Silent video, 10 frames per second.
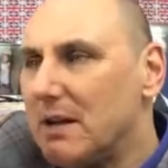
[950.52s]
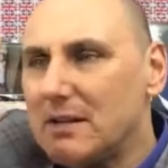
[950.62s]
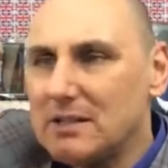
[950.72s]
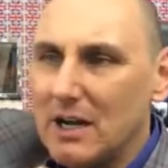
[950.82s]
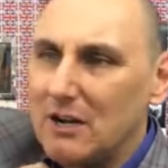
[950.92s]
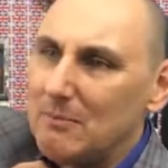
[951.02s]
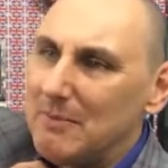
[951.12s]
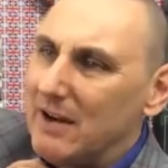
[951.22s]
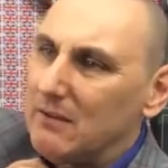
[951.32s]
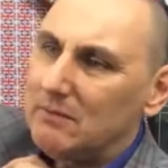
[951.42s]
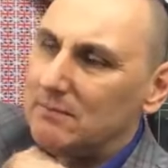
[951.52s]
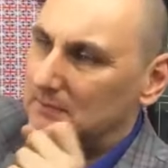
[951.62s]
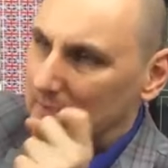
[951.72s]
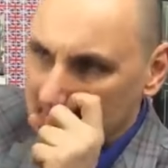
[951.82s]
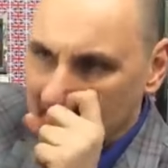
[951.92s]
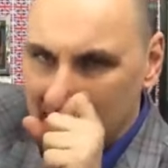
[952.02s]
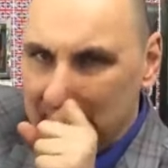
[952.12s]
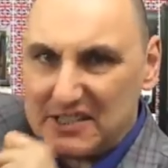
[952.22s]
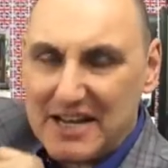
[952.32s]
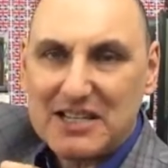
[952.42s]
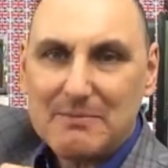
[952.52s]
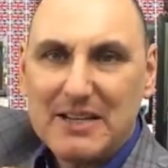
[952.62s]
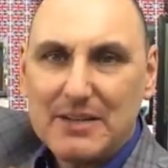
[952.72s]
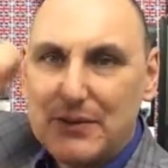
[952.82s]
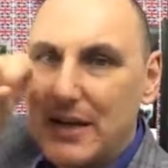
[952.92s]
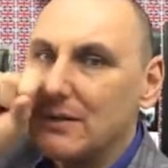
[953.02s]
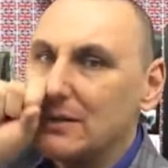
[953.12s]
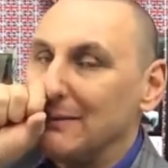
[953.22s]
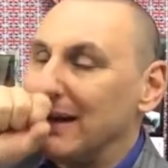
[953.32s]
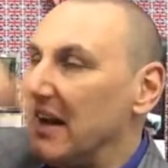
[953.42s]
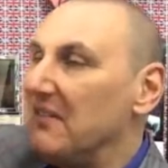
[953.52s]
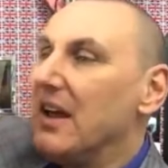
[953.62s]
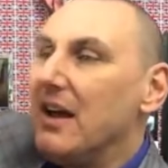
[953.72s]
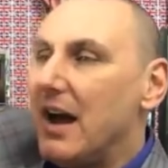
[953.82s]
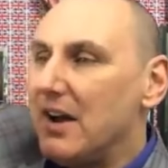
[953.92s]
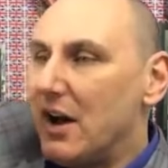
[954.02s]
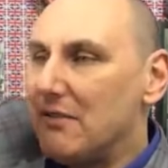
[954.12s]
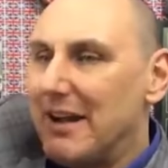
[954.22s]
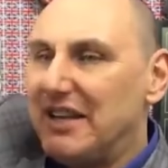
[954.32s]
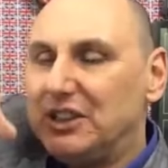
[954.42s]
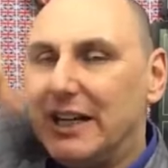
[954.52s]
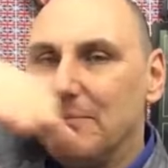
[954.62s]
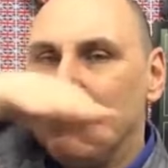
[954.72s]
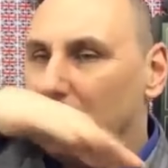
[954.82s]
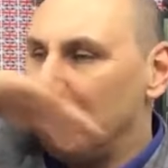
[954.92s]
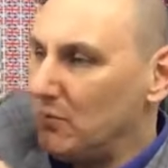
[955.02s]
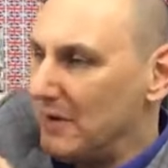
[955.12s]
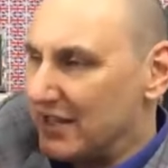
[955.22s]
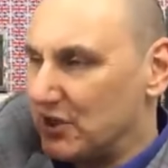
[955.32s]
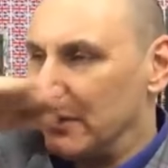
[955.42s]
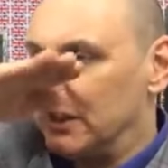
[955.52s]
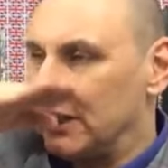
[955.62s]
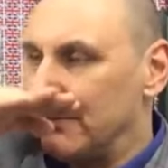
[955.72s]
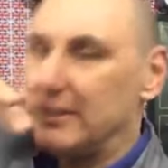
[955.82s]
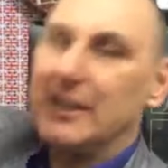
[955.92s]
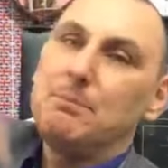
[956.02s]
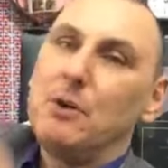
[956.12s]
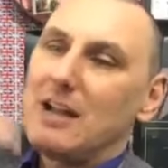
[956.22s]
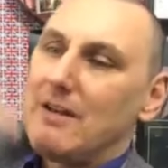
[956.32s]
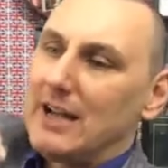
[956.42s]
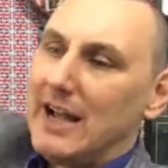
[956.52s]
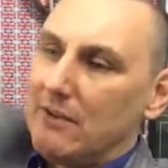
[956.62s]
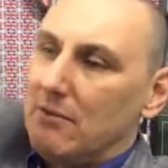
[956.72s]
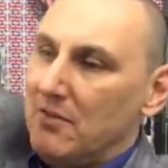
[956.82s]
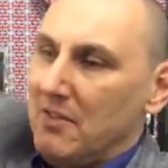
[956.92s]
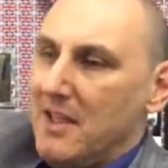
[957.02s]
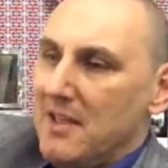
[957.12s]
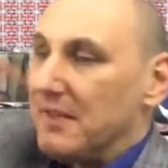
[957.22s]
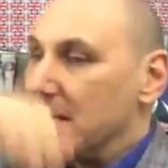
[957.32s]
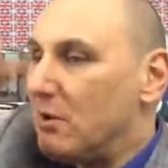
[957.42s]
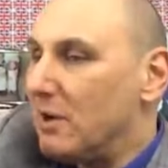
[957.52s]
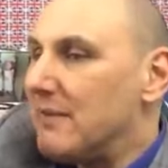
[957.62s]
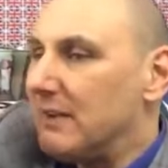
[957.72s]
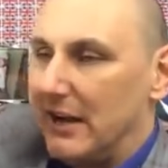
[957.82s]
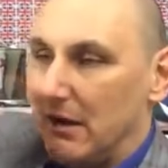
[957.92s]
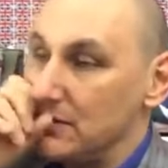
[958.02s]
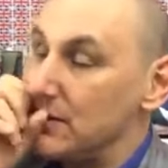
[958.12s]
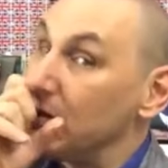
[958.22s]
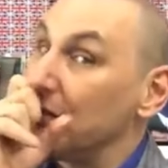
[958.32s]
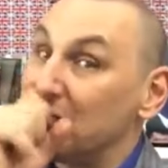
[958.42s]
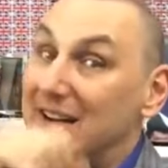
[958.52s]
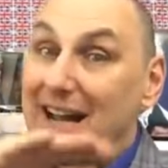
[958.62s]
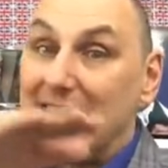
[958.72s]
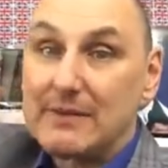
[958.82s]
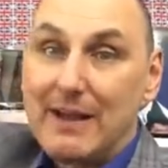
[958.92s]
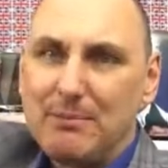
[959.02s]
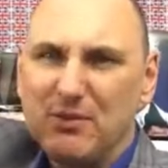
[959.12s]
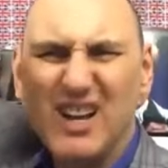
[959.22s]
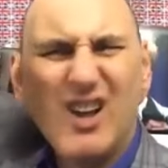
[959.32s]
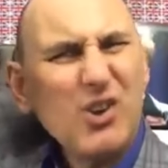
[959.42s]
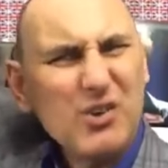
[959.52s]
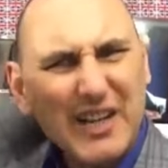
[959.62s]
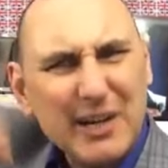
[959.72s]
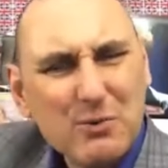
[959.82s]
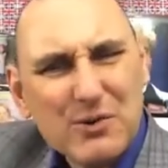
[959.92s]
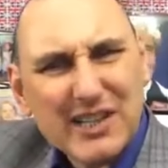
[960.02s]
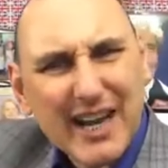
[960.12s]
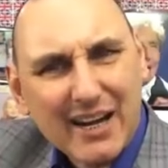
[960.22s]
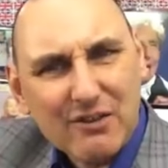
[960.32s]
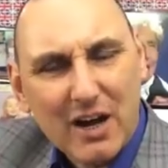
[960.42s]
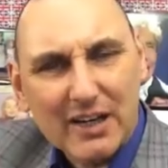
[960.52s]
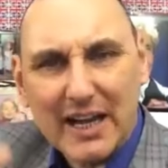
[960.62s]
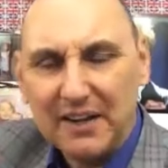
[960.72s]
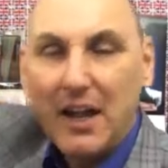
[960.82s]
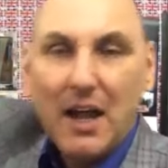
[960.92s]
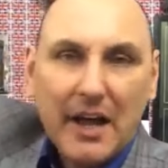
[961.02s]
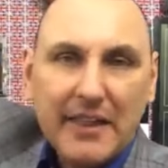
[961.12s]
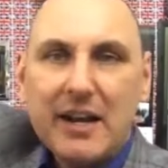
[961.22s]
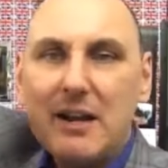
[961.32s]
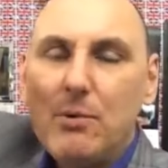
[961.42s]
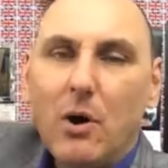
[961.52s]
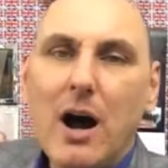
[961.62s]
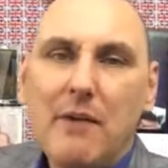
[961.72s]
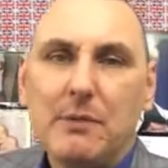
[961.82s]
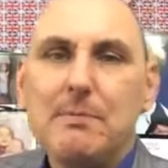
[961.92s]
I don't know about half a centimetre thick or something like that, and I arrange it in the bottom all next to each other. Then I put another layer on, then I put another layer on. So I've got three layers of apples because they all sink right down, and then I put either the